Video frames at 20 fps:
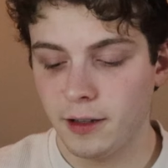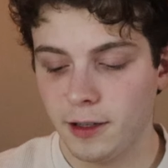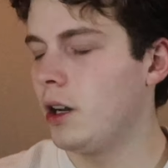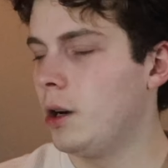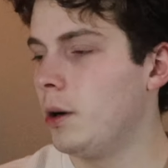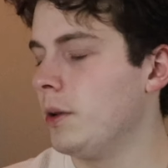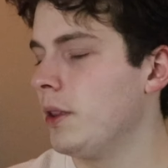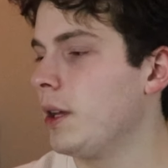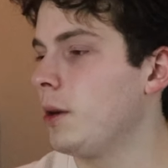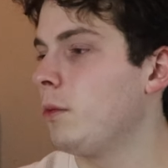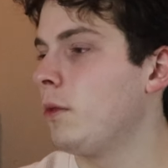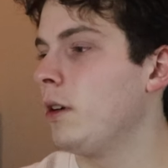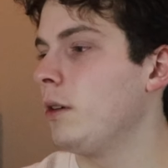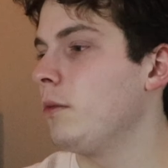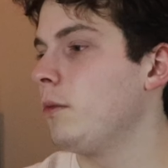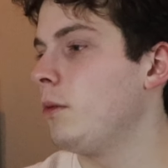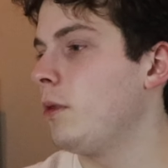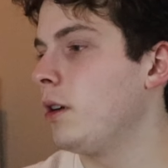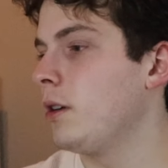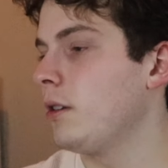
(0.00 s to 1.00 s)
Oh, and then
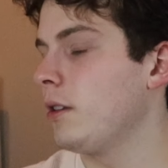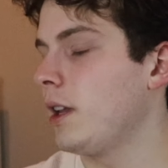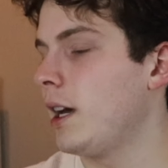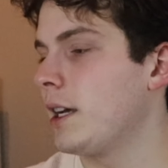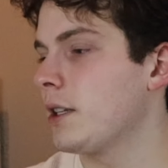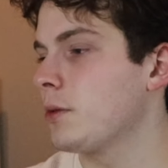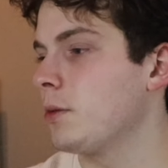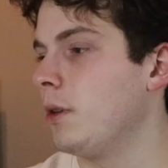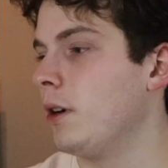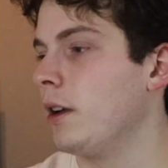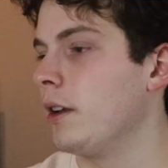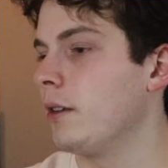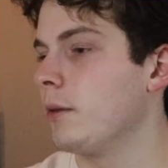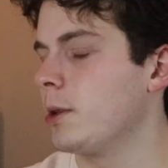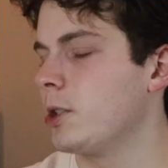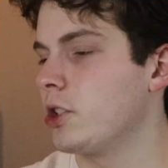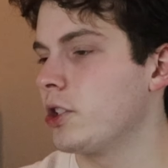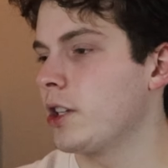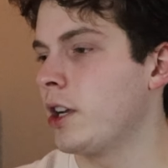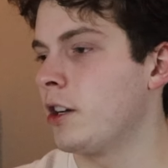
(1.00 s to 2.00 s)
one last one,
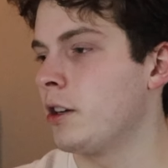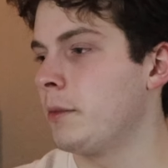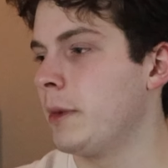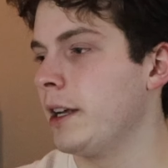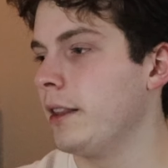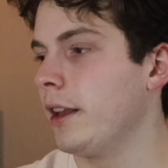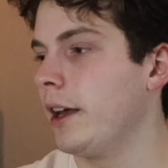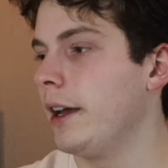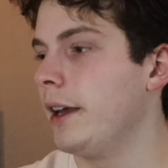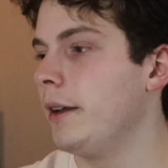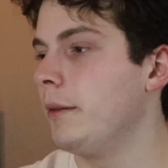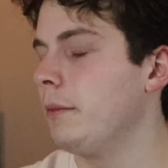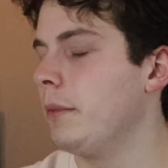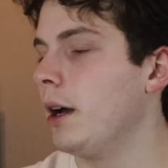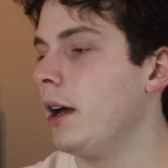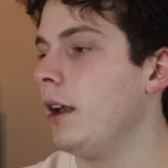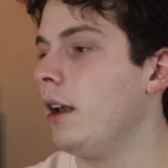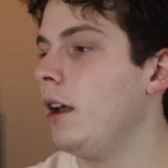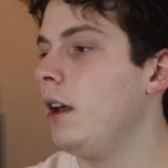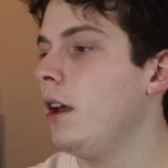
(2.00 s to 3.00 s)
which is Under My Light.
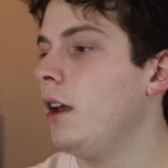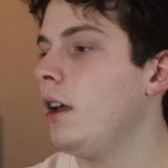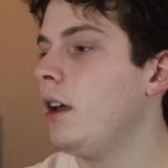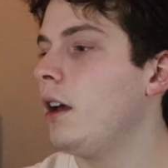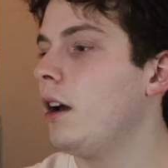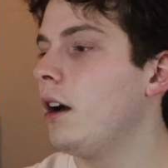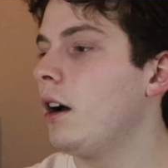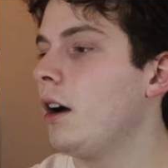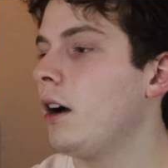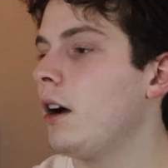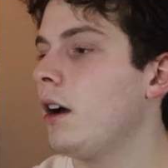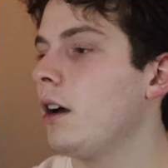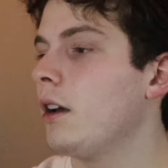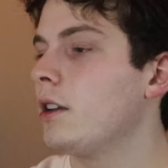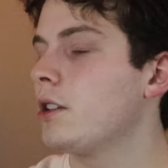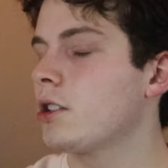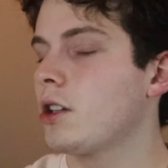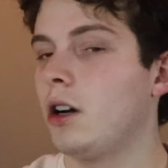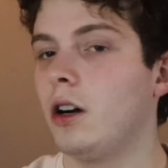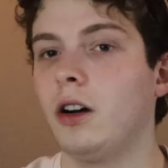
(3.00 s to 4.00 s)
But
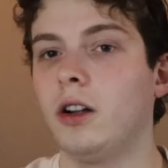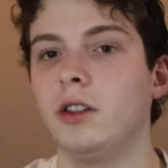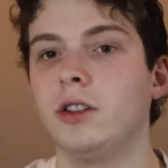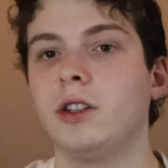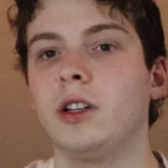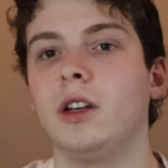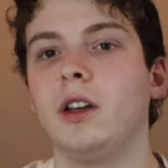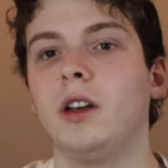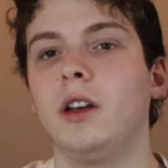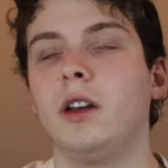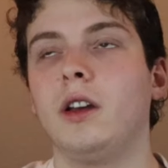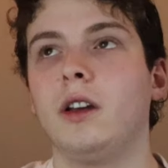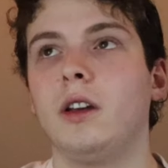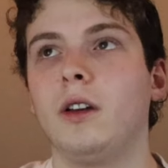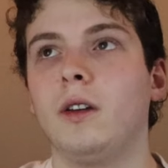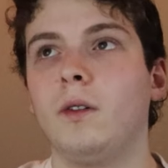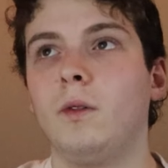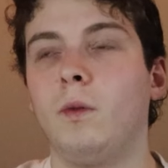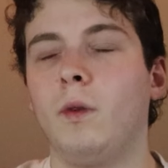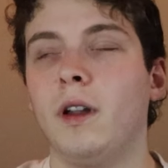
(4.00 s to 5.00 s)
it's called
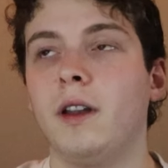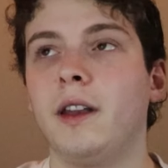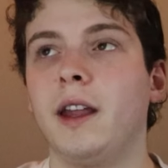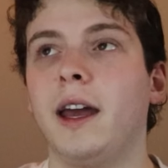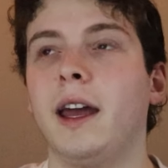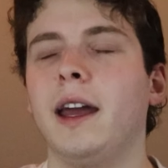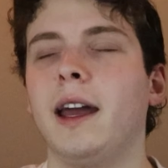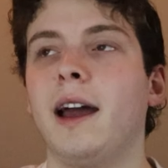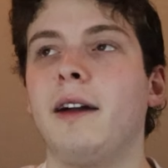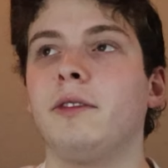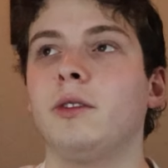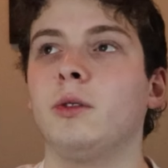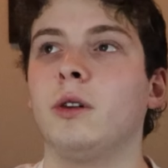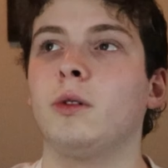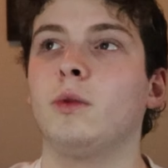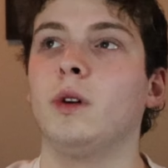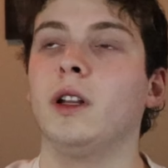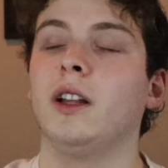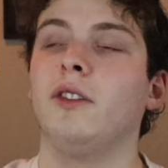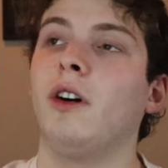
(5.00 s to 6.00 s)
One Day
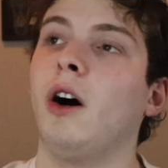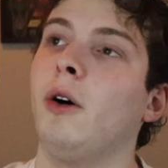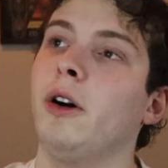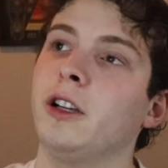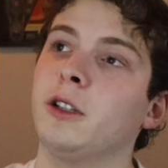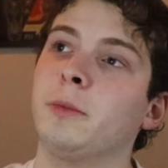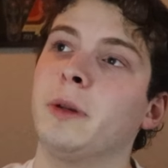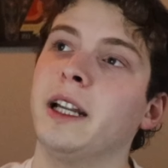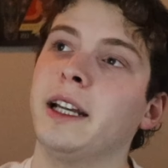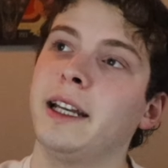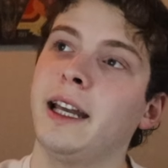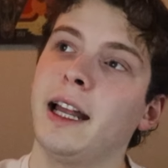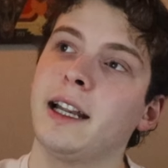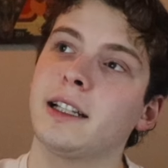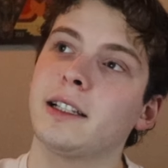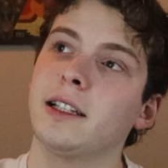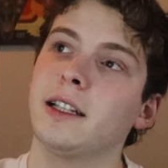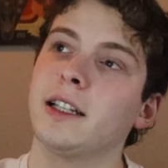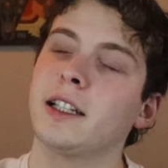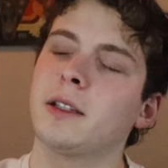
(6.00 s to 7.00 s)
Everyone Will Have Always Been
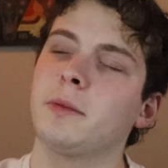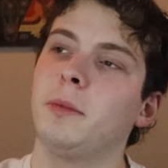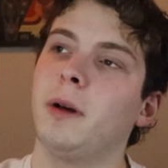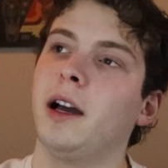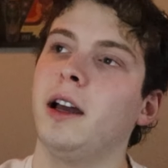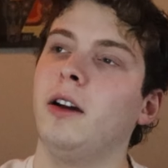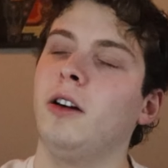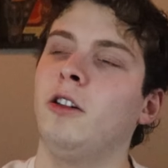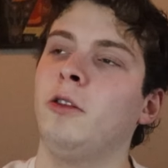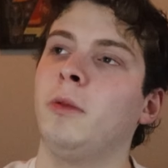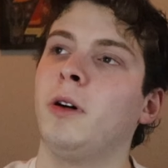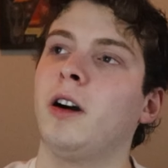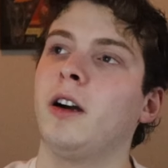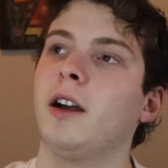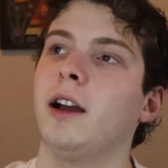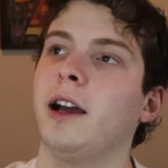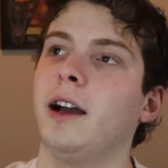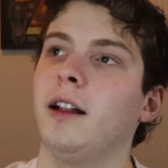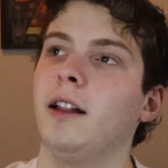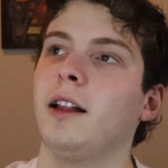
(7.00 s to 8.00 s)
Against This by
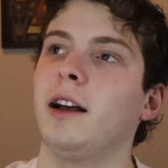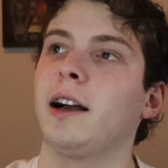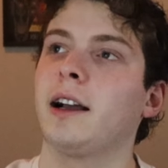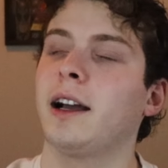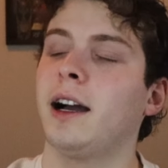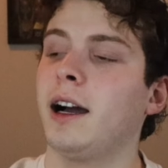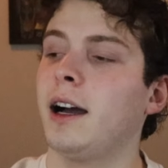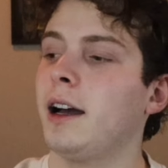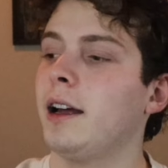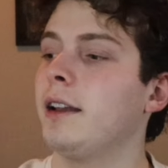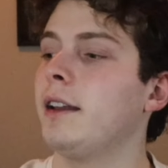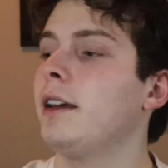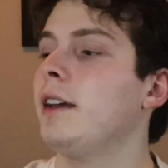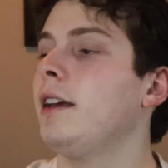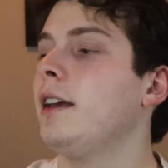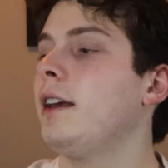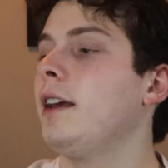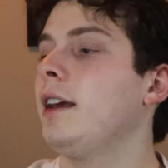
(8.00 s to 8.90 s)
Omar El Akkad.